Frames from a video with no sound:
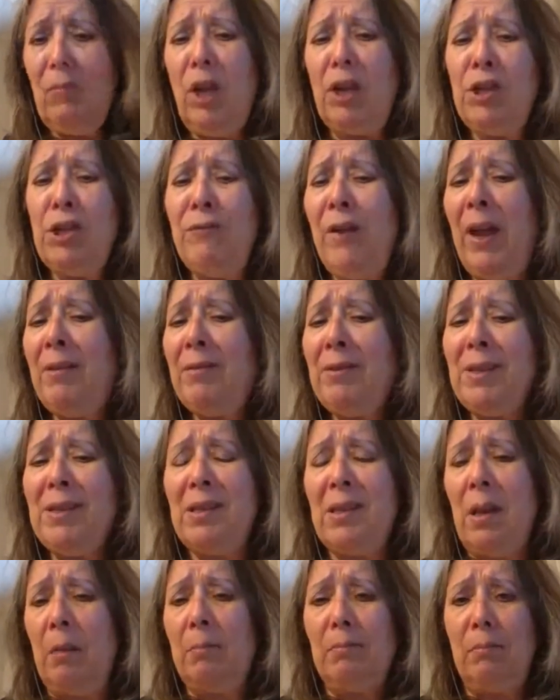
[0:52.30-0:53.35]
she found
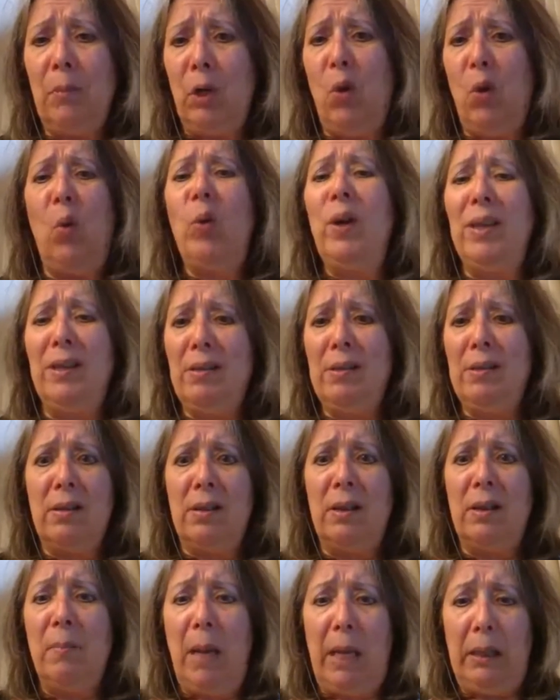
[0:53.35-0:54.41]
some noise
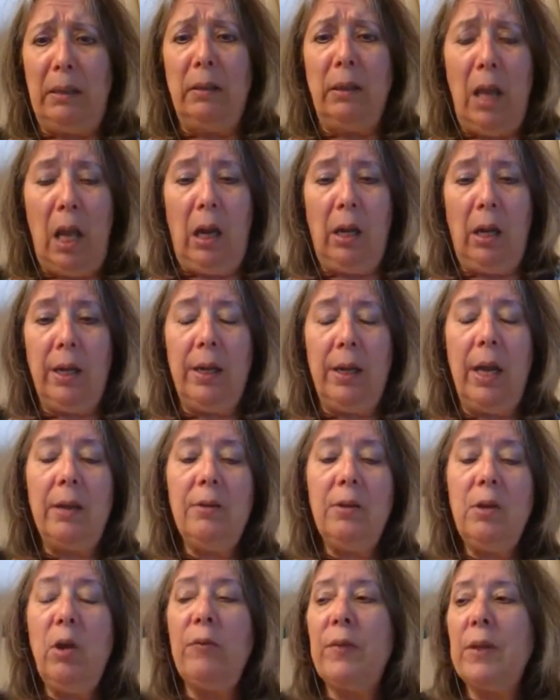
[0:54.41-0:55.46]
in my lung, and I
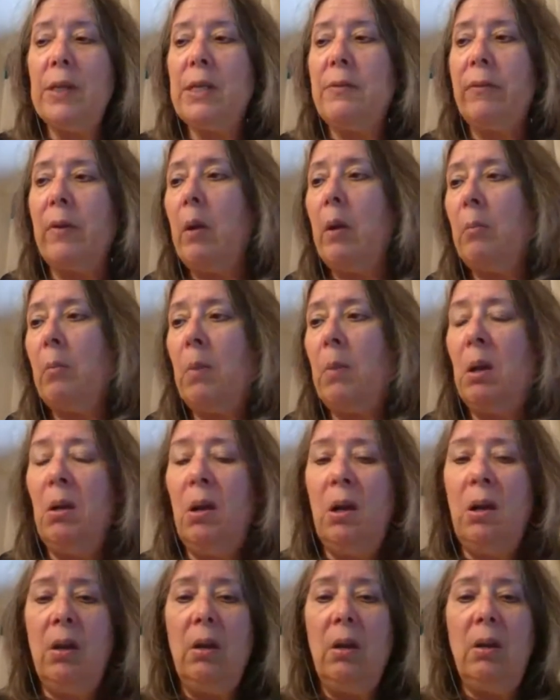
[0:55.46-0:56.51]
don't know if it's from
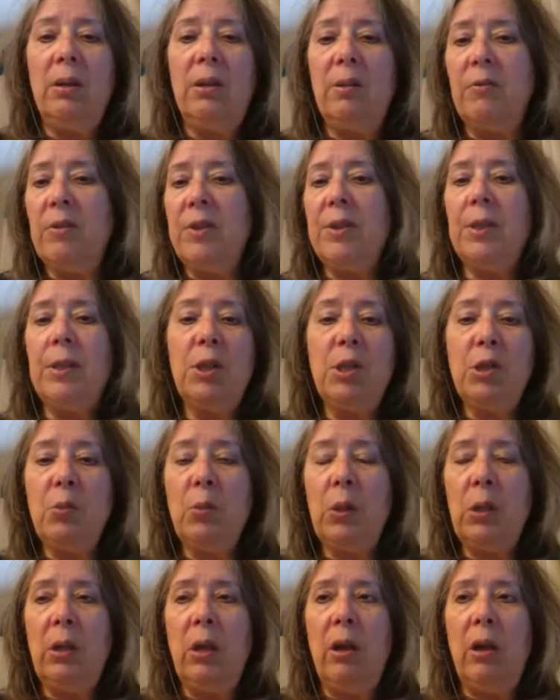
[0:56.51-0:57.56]
the
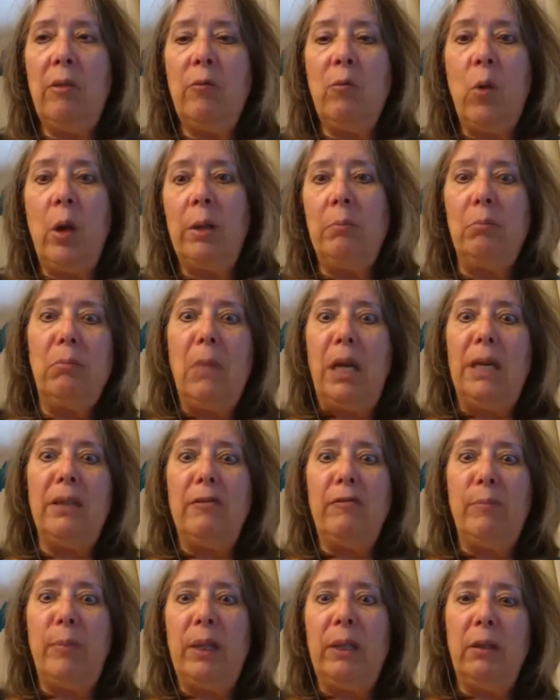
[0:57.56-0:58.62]
residual of what might
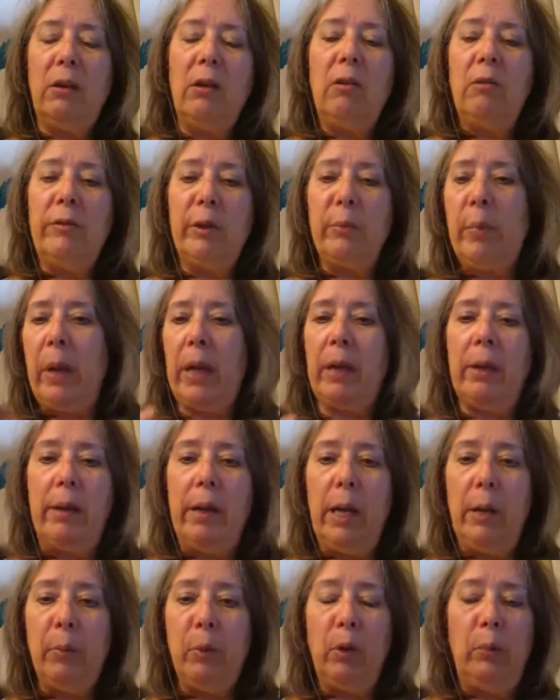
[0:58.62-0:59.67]
have been COVID back in
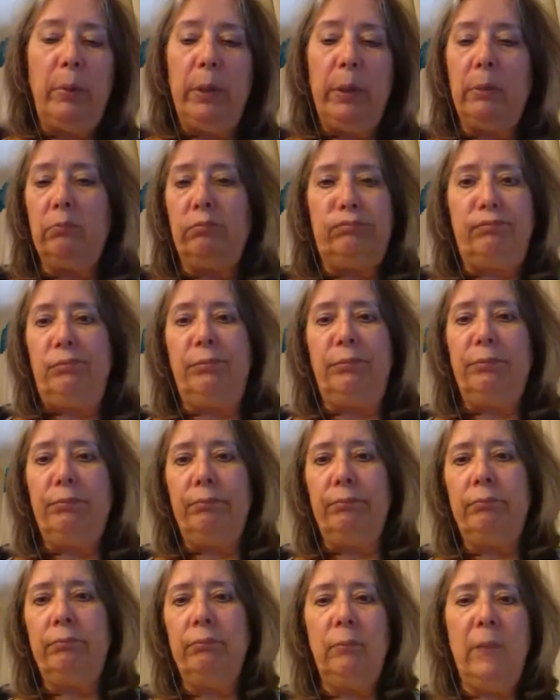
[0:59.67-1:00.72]
April,
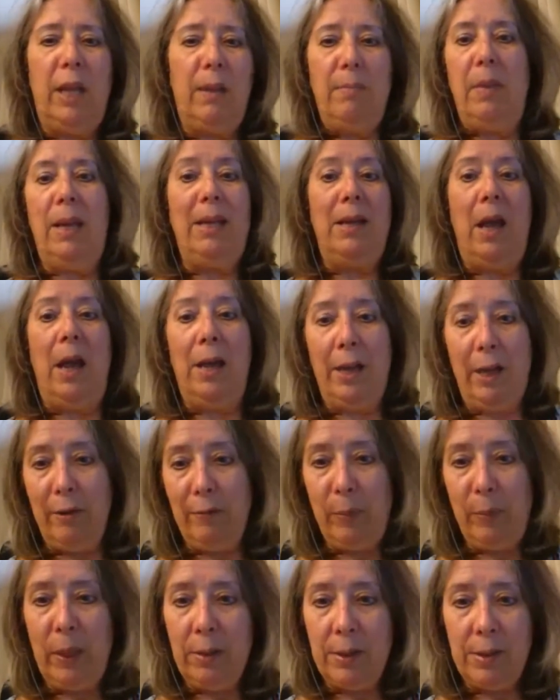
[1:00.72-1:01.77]
and may not
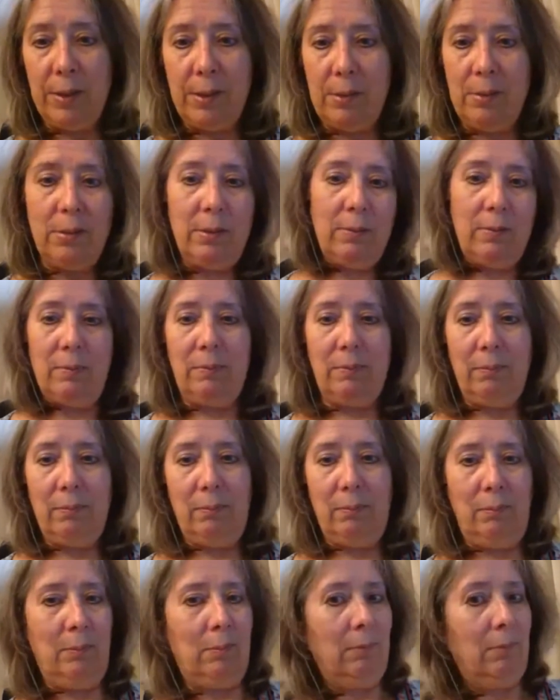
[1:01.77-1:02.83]
have, because
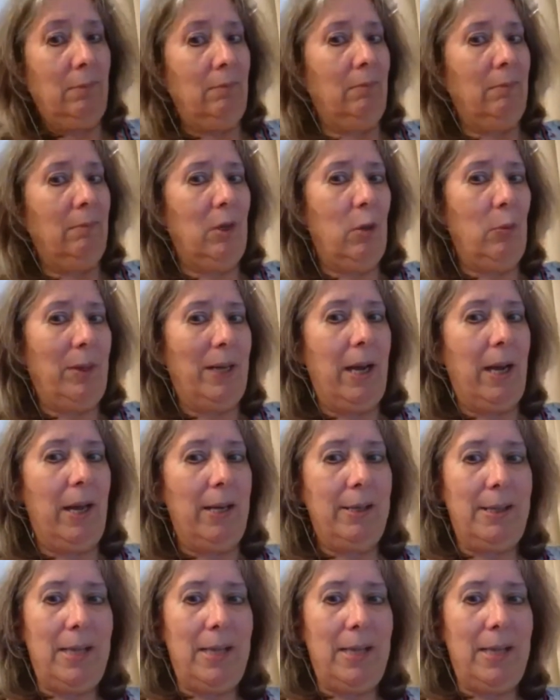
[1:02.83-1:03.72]
nobody had a